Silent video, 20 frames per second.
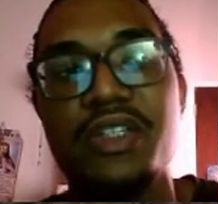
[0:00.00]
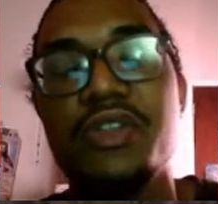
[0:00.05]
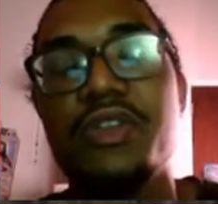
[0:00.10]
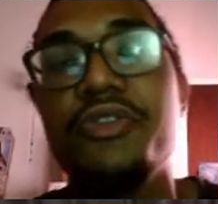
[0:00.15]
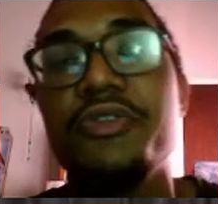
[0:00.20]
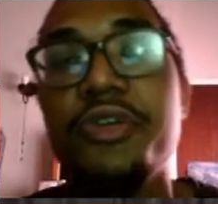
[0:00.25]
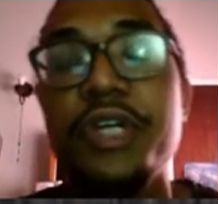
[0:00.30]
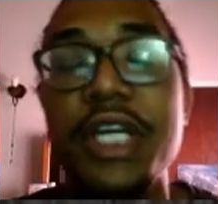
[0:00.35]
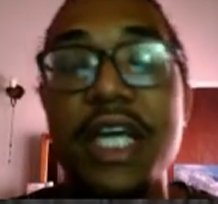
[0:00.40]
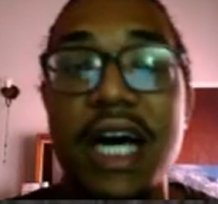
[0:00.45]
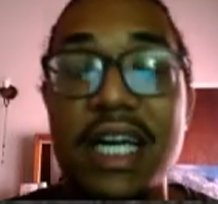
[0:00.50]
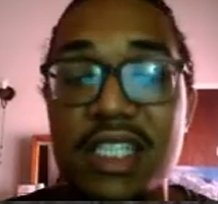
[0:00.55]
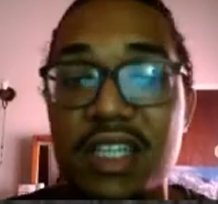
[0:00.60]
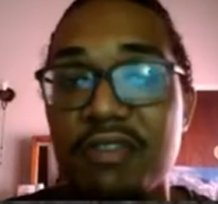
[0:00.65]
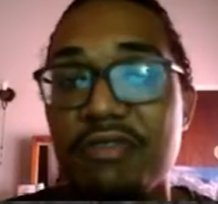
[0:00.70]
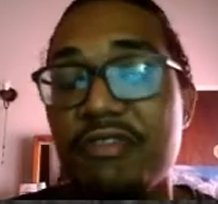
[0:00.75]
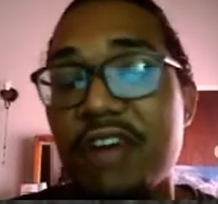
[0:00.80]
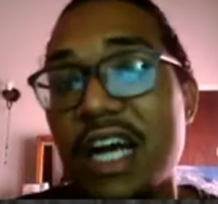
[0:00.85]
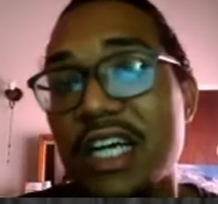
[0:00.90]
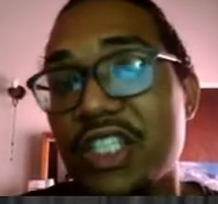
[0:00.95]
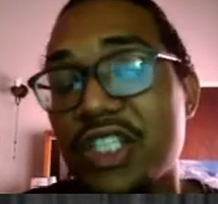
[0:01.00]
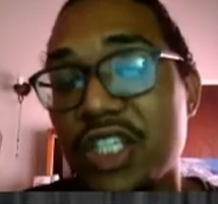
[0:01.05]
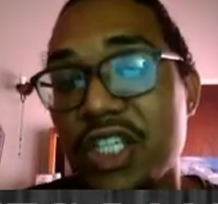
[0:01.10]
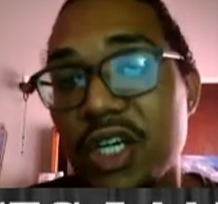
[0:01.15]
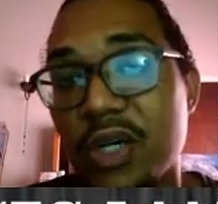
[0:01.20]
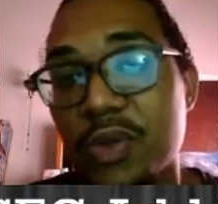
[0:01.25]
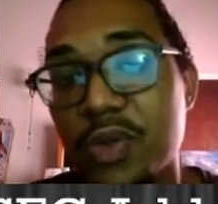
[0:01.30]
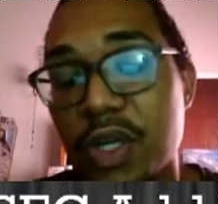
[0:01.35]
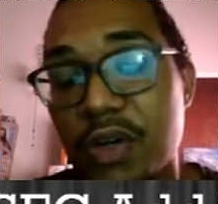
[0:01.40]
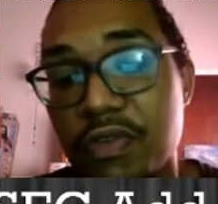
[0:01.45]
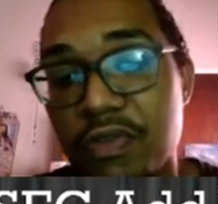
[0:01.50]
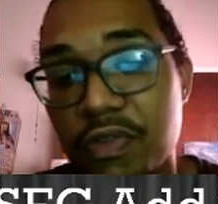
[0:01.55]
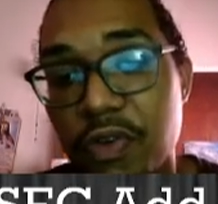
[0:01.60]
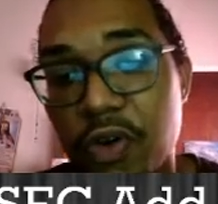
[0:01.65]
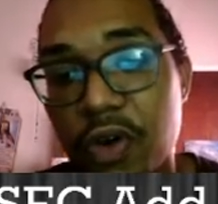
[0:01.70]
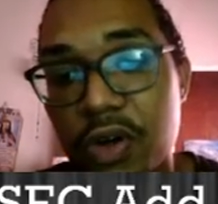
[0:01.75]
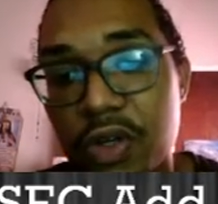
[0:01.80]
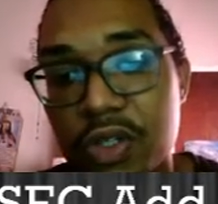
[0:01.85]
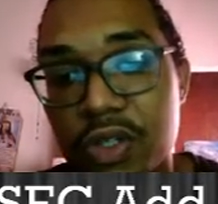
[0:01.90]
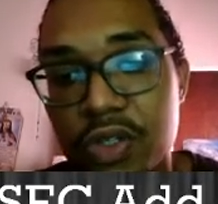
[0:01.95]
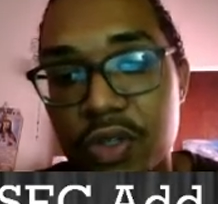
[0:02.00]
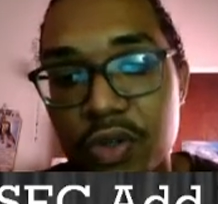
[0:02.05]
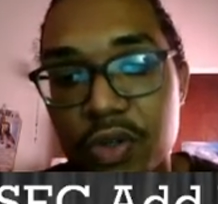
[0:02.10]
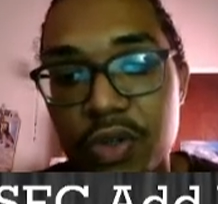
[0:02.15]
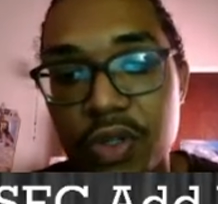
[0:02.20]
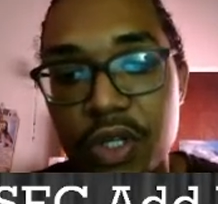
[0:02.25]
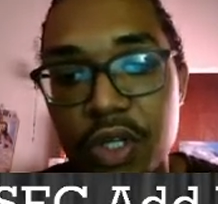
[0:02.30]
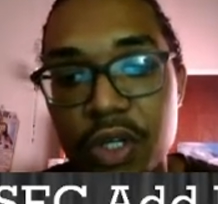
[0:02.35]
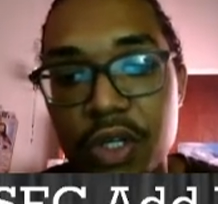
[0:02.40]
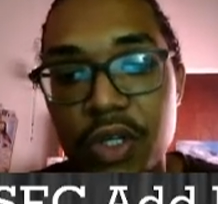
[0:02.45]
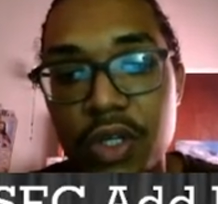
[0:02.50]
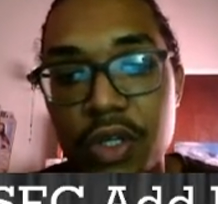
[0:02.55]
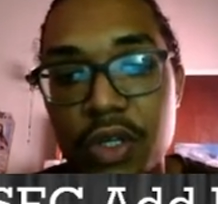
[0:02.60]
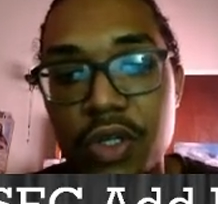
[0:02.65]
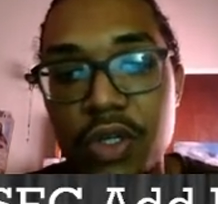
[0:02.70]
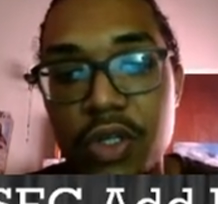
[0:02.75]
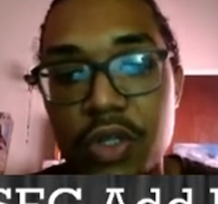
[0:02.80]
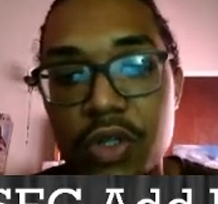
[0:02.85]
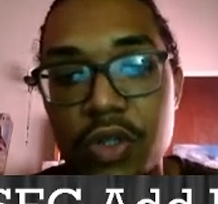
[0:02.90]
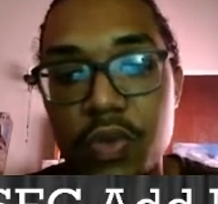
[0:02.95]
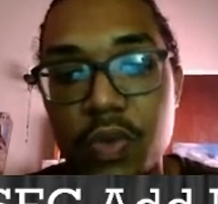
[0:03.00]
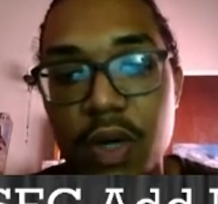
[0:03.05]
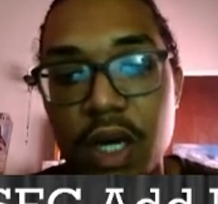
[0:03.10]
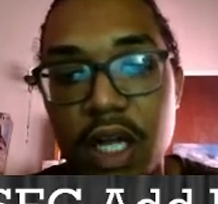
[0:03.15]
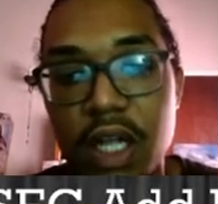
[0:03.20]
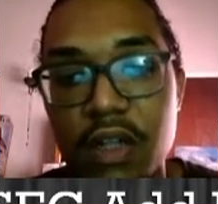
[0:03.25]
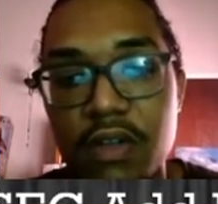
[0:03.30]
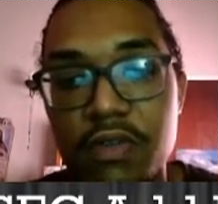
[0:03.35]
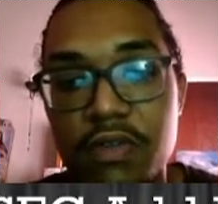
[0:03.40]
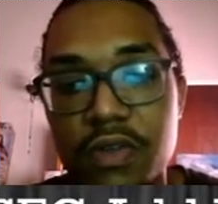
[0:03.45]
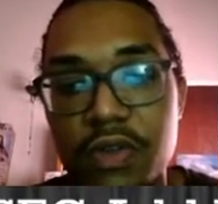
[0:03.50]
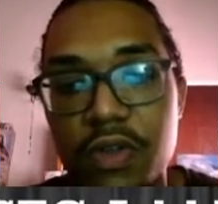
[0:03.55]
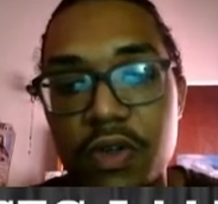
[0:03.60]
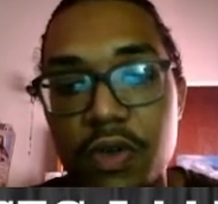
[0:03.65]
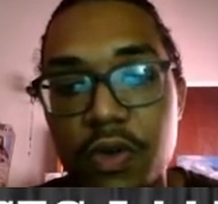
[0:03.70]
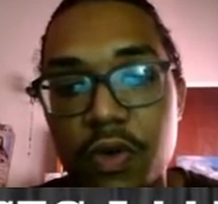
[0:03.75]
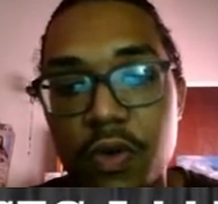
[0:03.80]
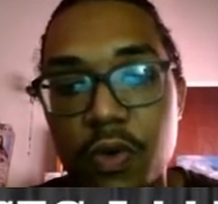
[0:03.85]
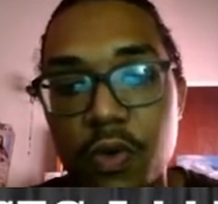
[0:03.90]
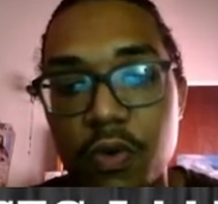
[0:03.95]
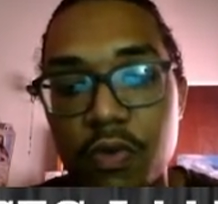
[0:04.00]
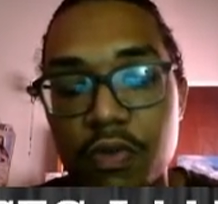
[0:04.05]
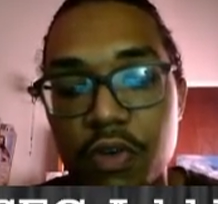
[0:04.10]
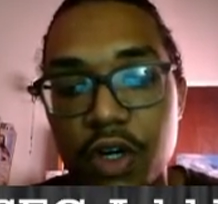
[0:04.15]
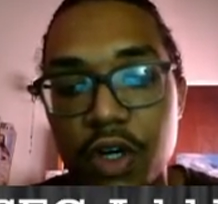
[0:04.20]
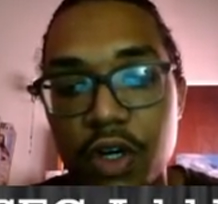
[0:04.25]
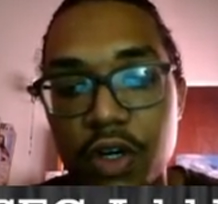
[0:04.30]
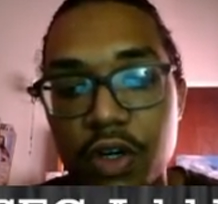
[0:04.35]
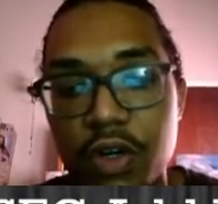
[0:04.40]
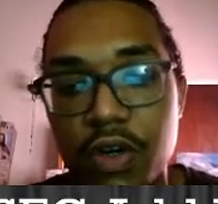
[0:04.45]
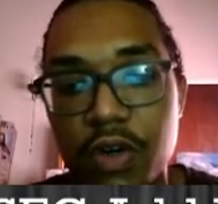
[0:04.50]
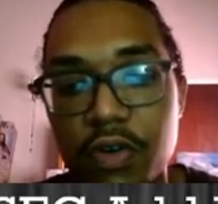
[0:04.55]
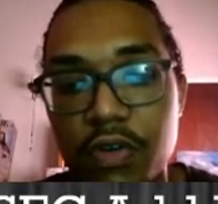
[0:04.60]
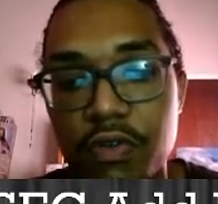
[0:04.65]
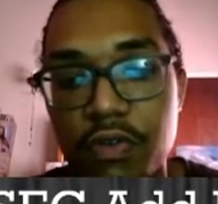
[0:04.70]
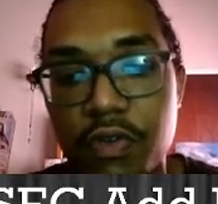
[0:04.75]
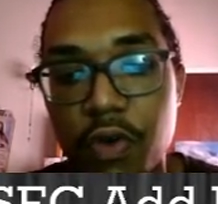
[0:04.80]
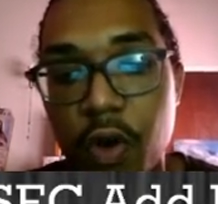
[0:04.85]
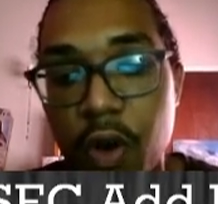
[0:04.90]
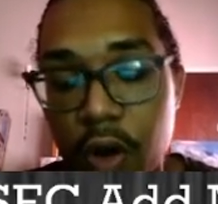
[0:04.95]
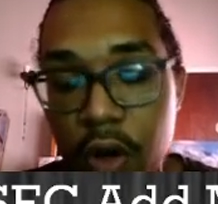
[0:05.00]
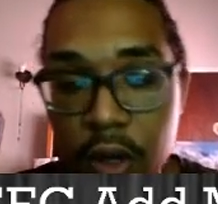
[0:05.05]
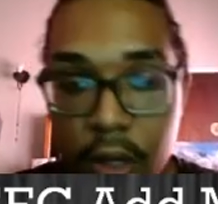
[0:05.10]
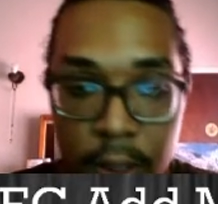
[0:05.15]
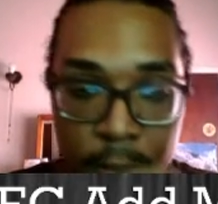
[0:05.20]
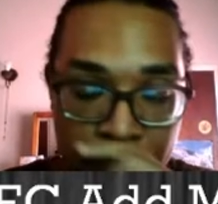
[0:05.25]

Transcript: this three as a fraction out of four. So twelve over four.